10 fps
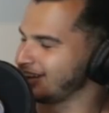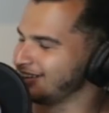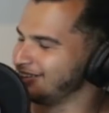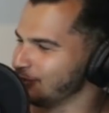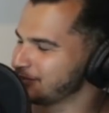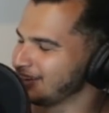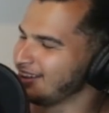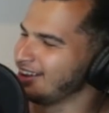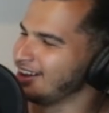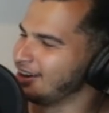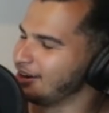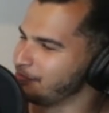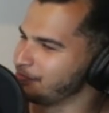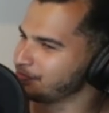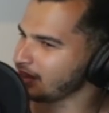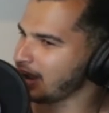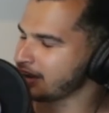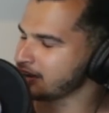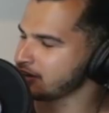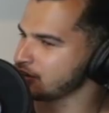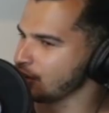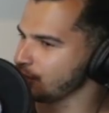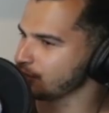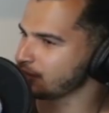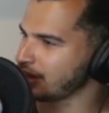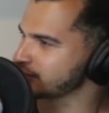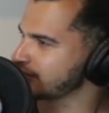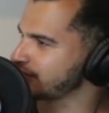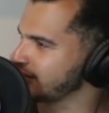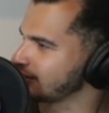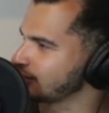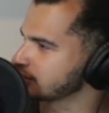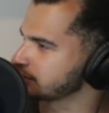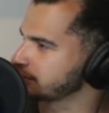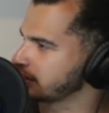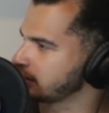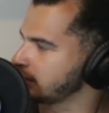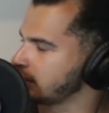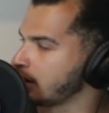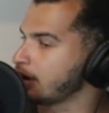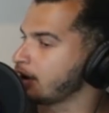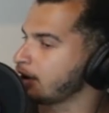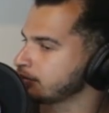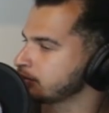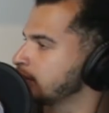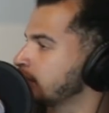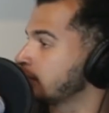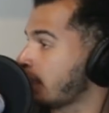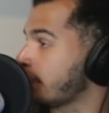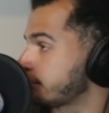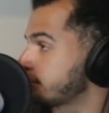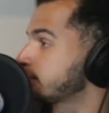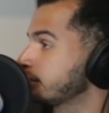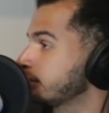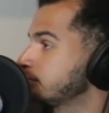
Whoops. I didn't know that was a thing. You can just be like, I got the sticker.